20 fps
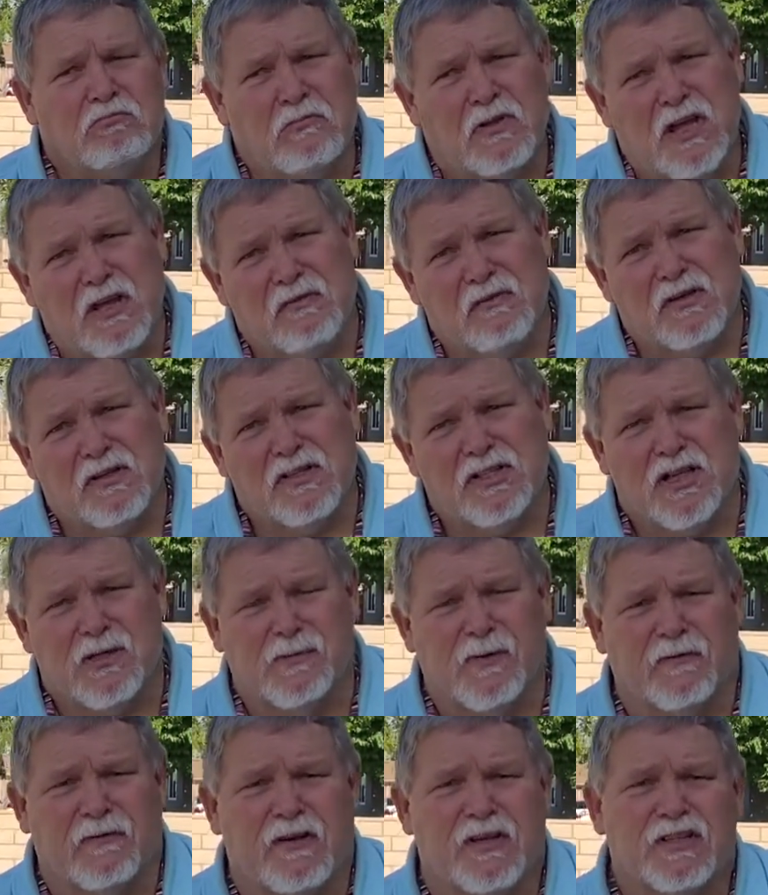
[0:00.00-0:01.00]
Even
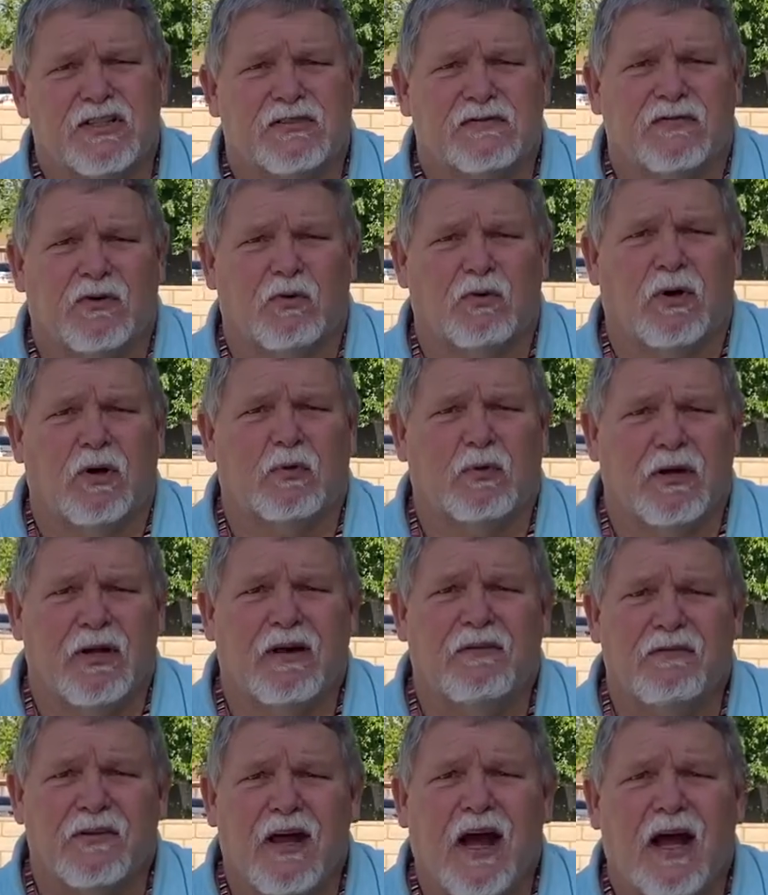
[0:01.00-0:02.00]
some of us for what we
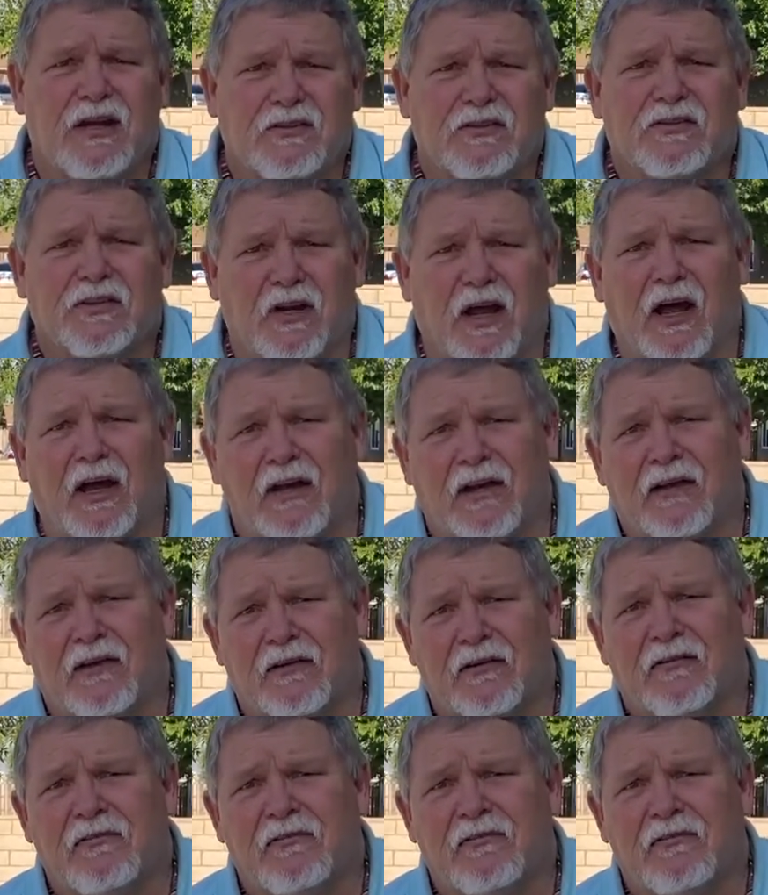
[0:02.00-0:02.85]
have not done.